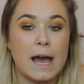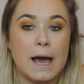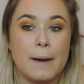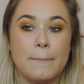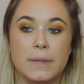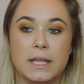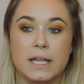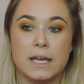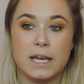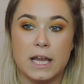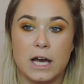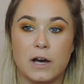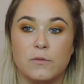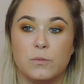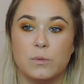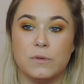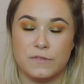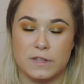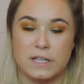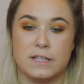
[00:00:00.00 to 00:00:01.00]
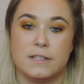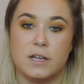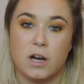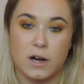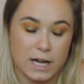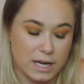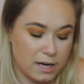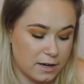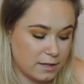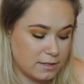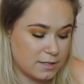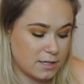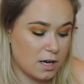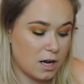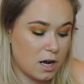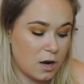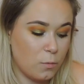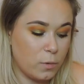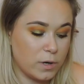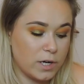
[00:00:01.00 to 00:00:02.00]
am in love with this highlighter.
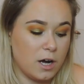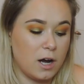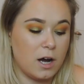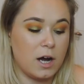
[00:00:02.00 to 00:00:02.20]
I want